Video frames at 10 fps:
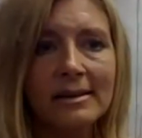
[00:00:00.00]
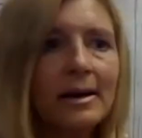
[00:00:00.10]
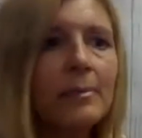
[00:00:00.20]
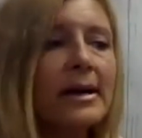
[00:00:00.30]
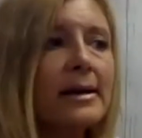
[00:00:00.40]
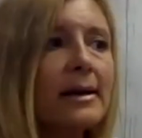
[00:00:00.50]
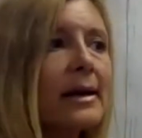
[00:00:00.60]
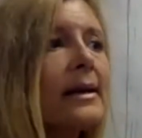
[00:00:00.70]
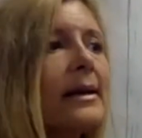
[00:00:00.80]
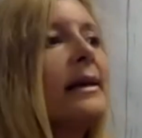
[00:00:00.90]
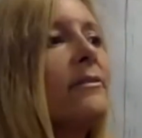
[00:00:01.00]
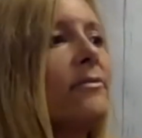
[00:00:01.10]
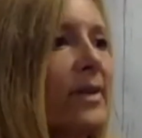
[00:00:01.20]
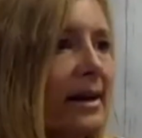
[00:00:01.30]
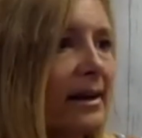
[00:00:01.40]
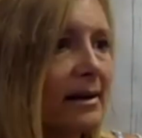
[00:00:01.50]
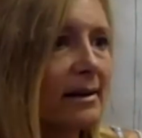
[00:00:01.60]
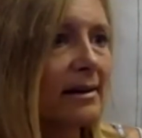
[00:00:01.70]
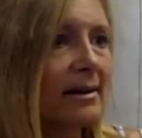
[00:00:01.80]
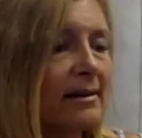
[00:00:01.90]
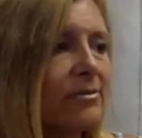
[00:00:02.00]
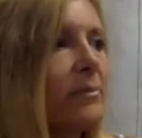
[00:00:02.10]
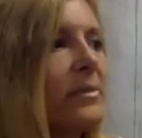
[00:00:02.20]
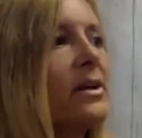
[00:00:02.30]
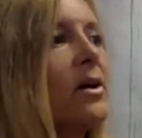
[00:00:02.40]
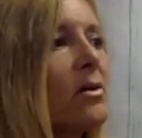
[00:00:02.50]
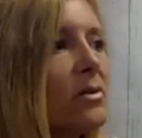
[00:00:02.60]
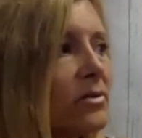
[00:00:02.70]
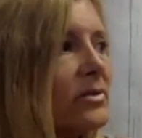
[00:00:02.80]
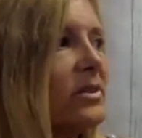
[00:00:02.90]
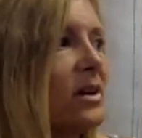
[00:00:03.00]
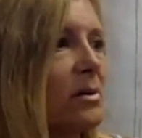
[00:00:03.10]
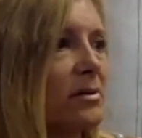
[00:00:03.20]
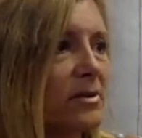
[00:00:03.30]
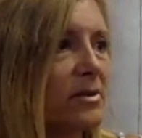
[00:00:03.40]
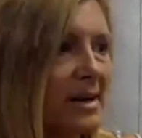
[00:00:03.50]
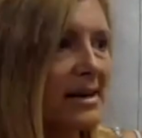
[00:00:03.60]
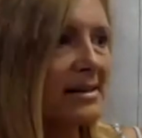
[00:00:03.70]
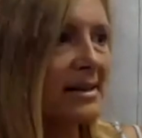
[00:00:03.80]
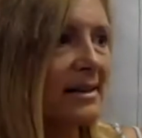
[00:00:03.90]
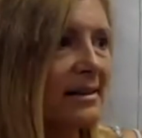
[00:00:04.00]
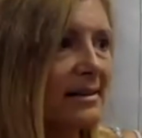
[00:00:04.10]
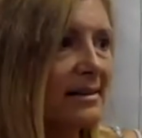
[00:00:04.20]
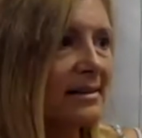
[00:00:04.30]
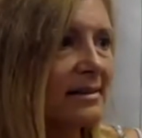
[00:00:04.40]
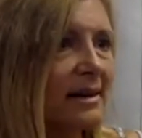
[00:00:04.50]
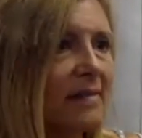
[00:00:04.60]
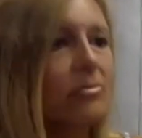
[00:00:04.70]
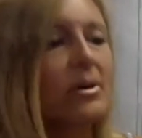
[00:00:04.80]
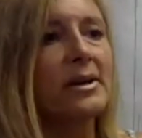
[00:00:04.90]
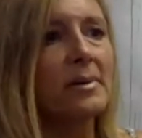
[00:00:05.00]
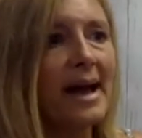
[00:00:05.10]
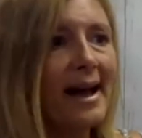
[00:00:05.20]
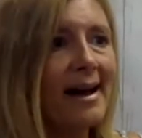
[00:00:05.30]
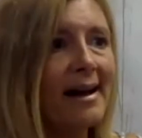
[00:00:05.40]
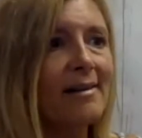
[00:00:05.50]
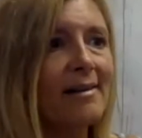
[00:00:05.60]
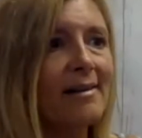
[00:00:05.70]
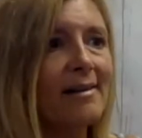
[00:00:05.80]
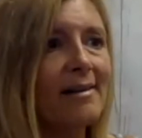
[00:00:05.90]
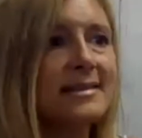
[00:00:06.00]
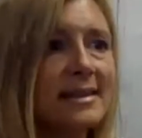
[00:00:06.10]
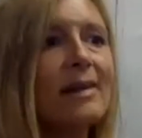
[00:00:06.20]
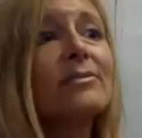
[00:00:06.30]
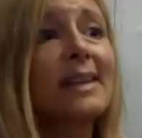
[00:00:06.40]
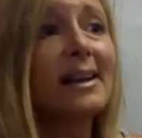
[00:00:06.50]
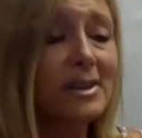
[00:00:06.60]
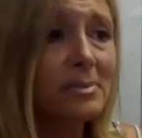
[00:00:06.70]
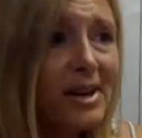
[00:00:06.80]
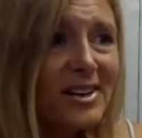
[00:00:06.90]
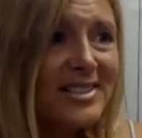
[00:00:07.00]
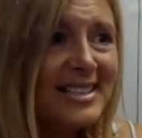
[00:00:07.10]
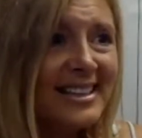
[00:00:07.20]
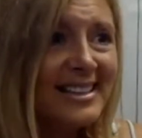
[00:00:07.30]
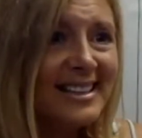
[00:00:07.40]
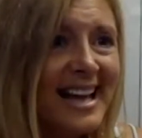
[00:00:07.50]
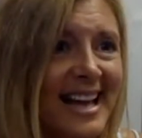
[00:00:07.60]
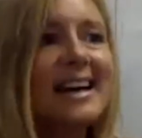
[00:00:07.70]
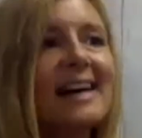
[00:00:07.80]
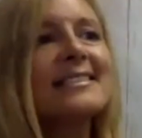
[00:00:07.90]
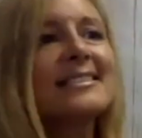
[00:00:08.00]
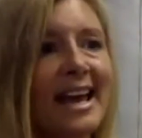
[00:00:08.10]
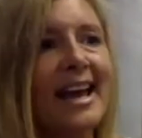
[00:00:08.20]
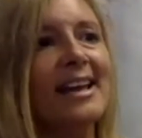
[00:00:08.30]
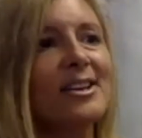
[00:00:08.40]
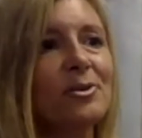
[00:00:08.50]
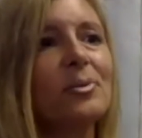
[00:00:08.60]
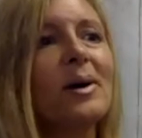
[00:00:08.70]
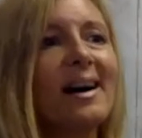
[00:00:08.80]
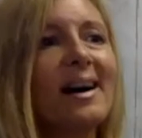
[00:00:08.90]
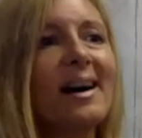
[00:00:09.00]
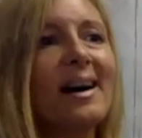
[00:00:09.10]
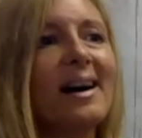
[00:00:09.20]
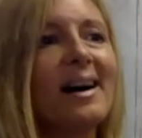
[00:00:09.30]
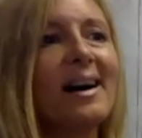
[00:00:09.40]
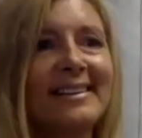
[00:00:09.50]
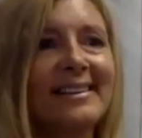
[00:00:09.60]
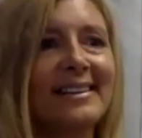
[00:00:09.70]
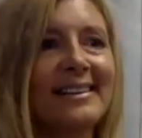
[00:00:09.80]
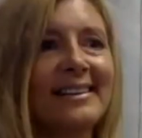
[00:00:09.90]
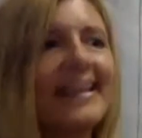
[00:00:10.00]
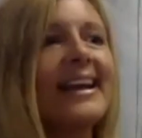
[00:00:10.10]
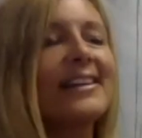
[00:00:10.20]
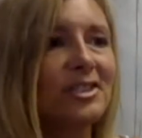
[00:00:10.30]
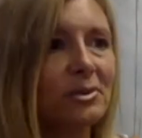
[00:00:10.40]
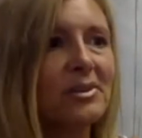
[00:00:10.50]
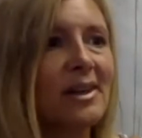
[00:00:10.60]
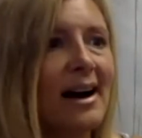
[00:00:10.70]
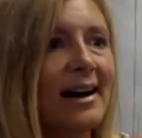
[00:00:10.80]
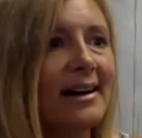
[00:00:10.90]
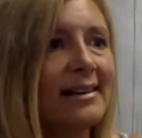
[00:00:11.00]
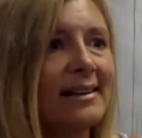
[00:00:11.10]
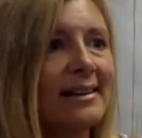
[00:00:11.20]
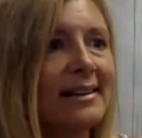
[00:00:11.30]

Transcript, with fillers: But giving from the overflow of abundance of what you have as a self loving person, that does get you a lot. It gets you a lot.